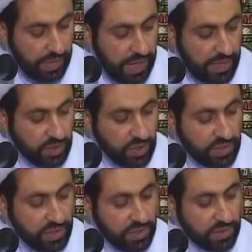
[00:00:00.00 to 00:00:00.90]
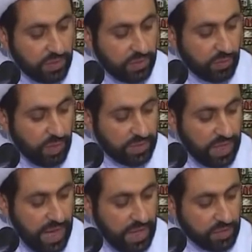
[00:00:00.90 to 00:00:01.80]
And Jesus was
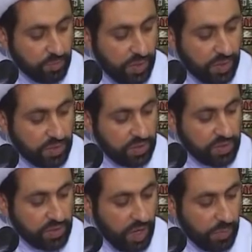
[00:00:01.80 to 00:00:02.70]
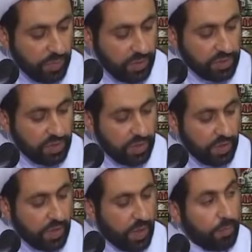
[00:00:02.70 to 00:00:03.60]
asked by his disciples
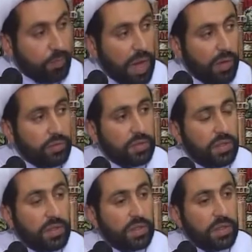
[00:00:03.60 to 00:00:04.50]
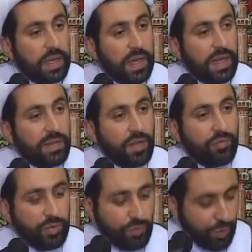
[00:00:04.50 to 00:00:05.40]
about the end
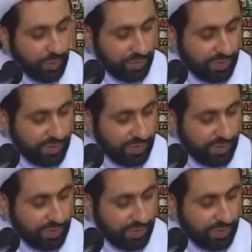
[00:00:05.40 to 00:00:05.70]
of the world.